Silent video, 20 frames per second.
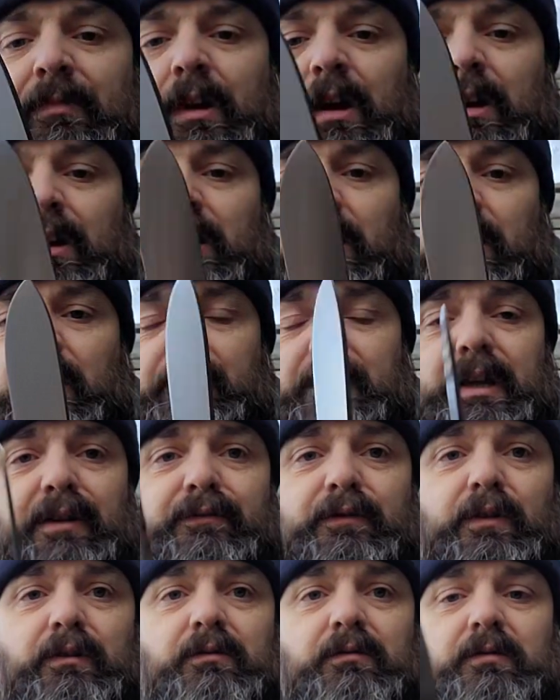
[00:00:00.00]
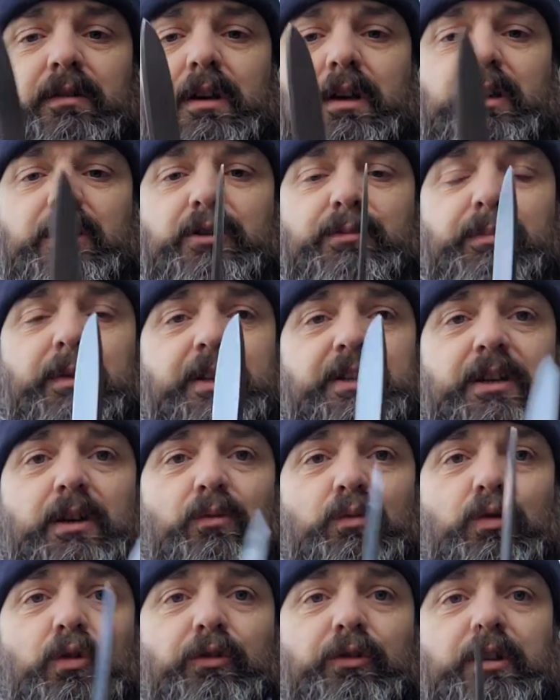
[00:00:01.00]
even
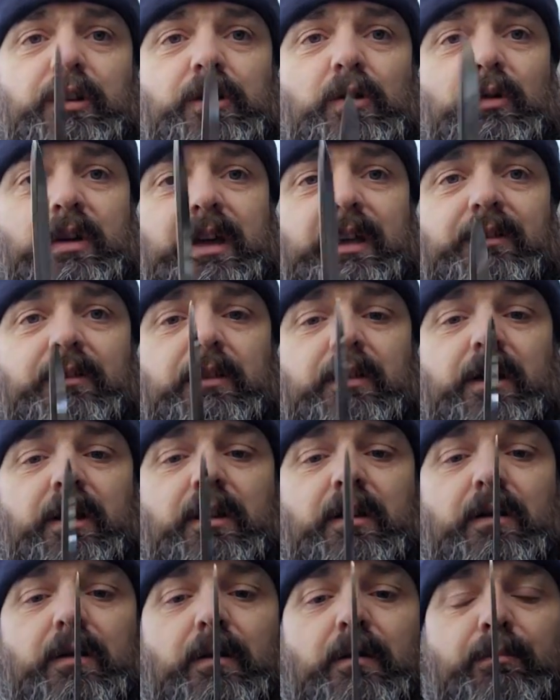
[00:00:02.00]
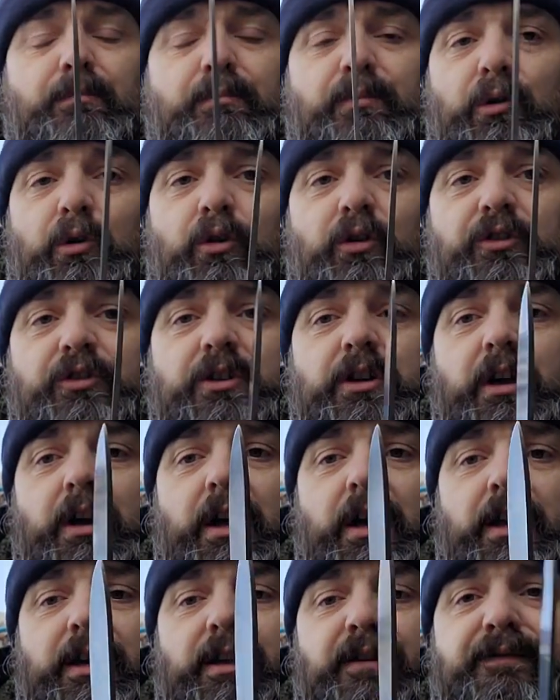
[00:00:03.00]
splitting wood, you know, kindling. But
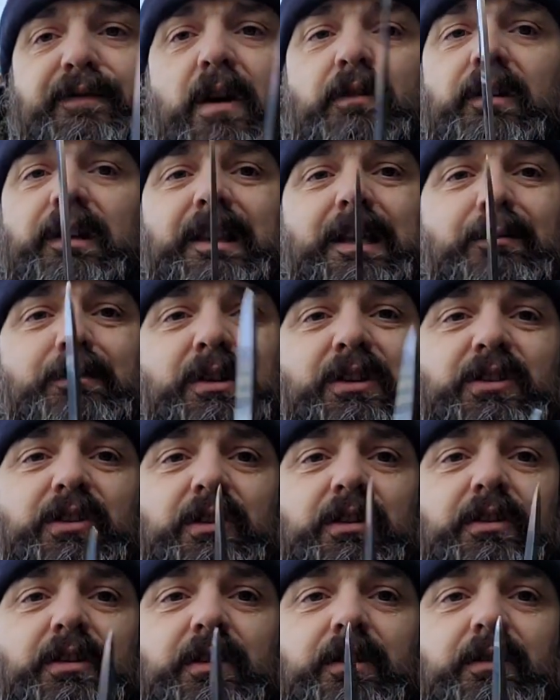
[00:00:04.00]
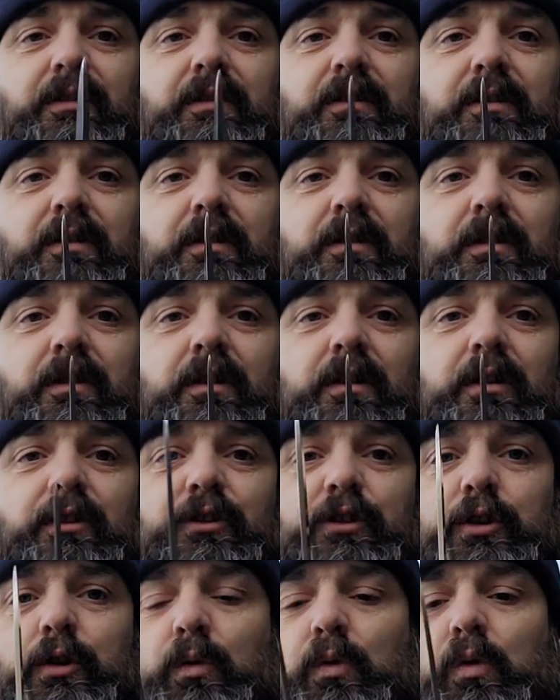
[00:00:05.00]
you're very limited to